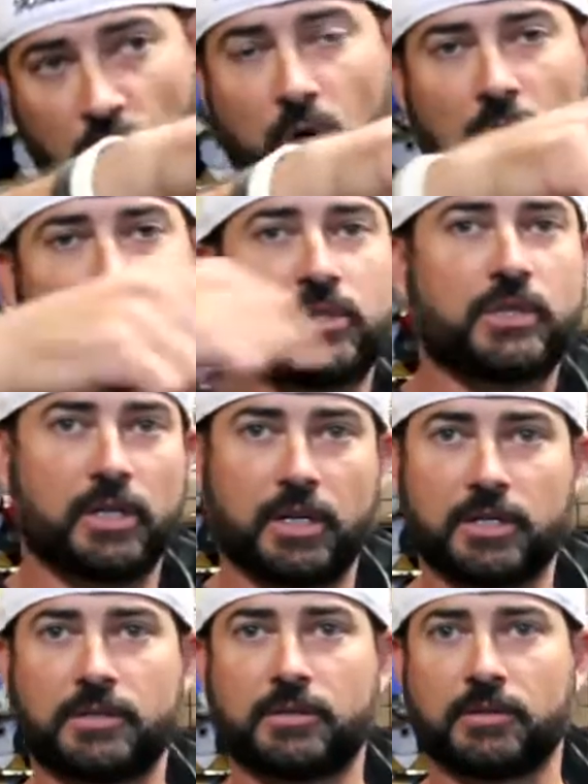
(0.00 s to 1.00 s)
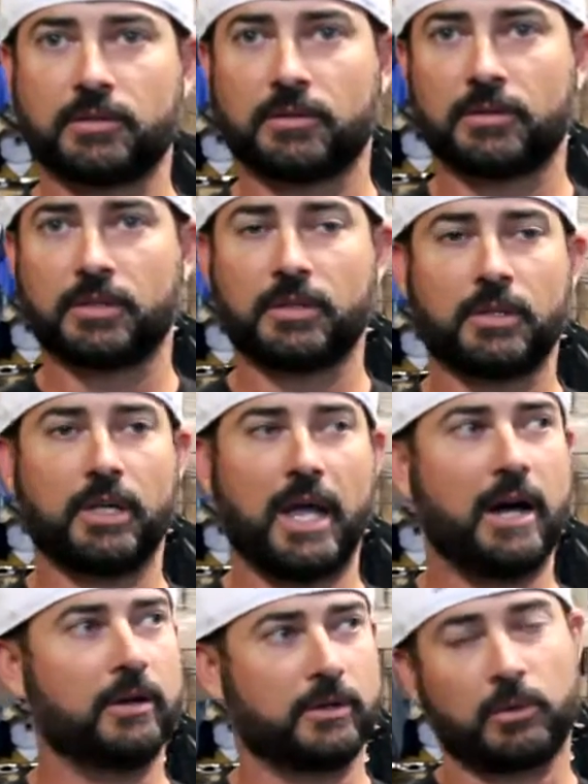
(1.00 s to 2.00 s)
Form series,
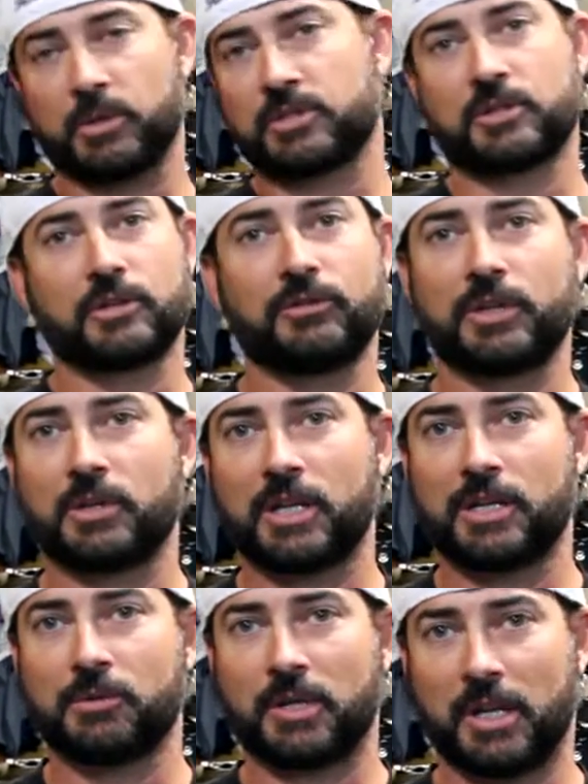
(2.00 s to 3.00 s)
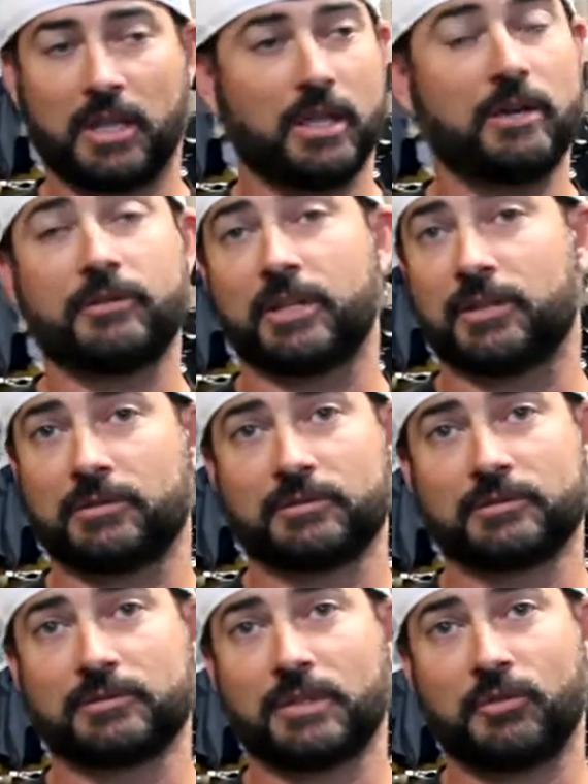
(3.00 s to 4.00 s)
out and I went surfing on it, and I loved
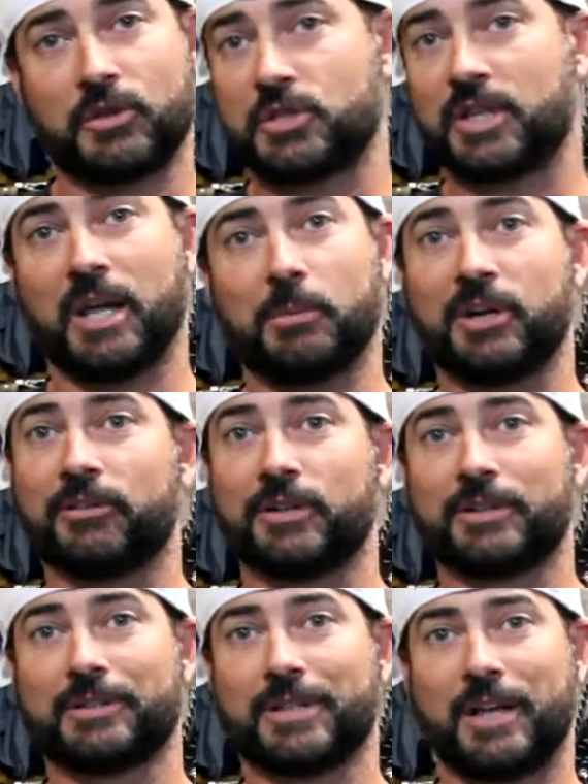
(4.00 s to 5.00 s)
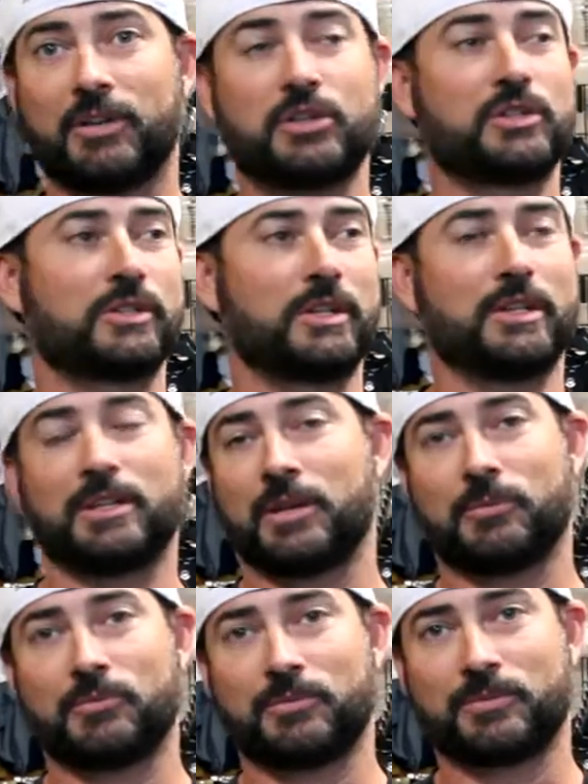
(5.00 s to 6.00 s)
it. First time ever. I usually,
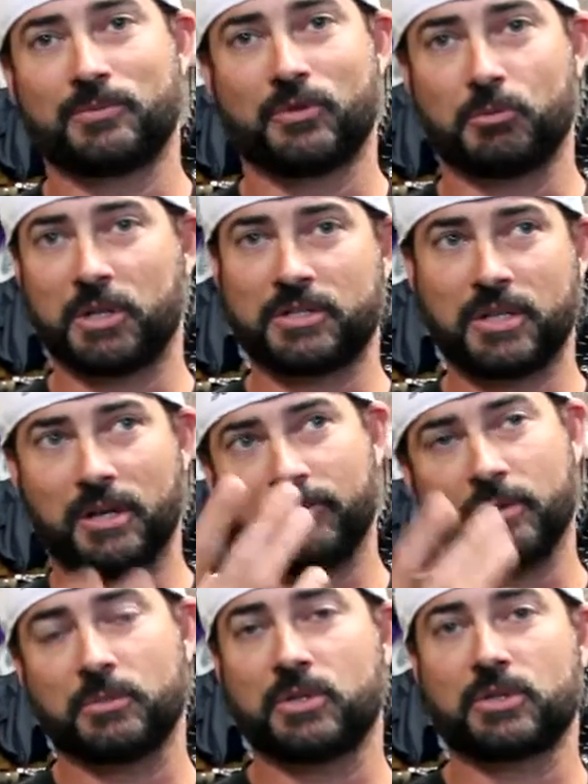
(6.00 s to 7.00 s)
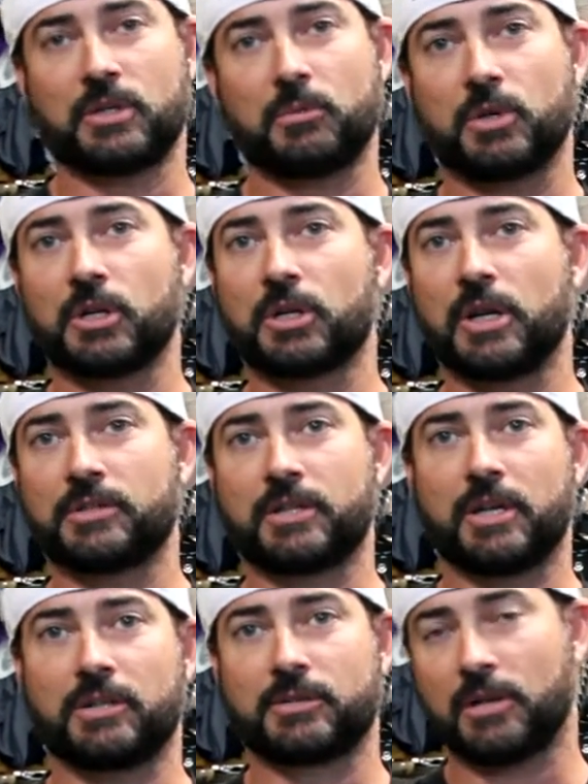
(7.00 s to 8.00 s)
for myself, I'm usually a motocross
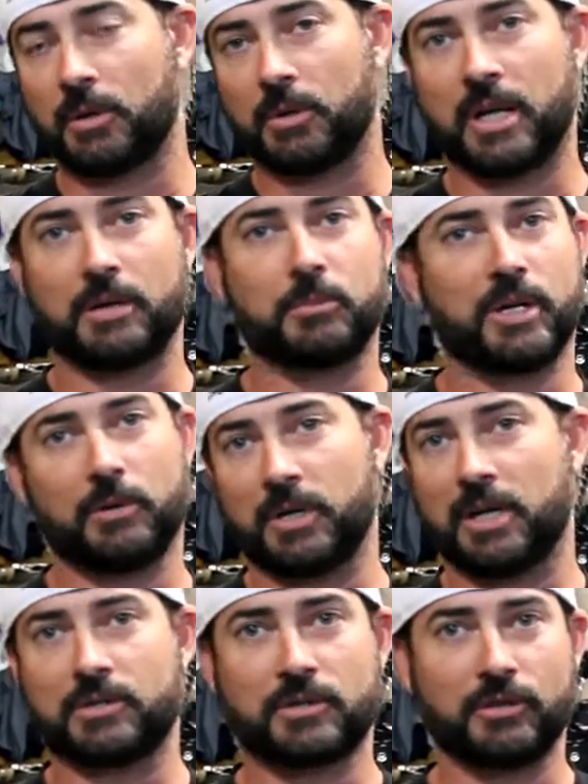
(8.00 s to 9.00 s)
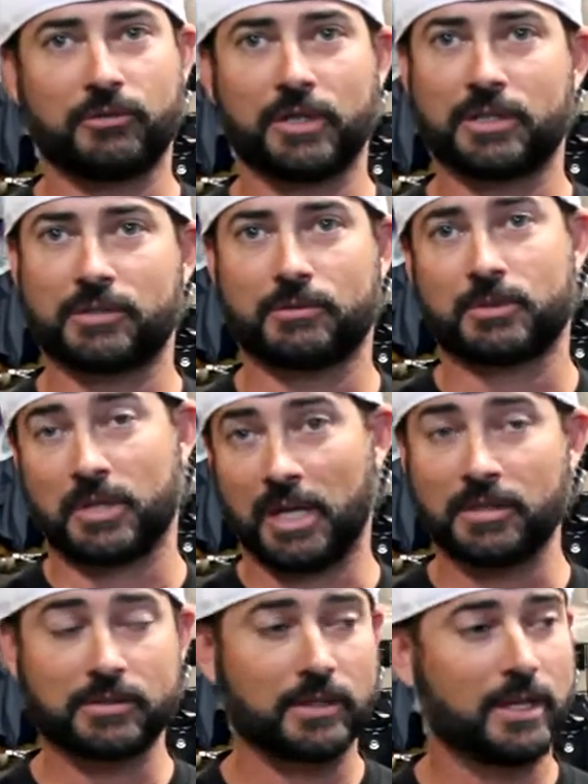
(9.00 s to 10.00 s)
guy, so I went out surfing because it was
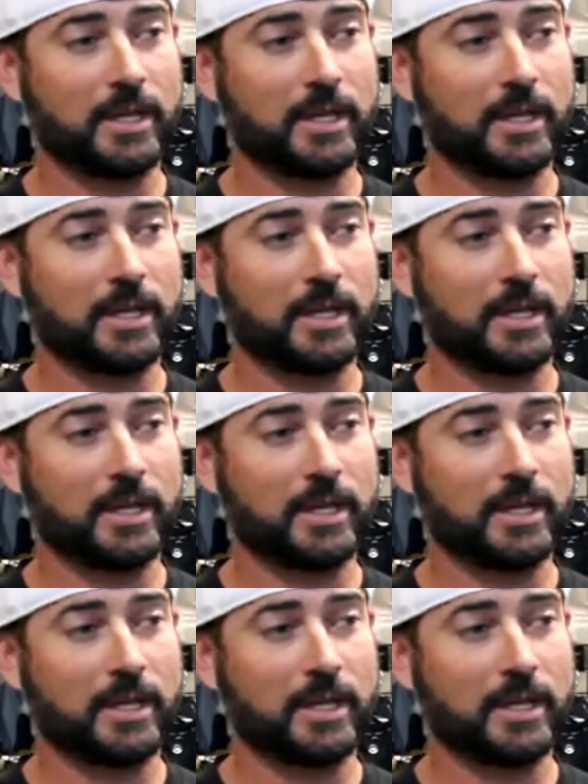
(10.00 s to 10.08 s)
nice.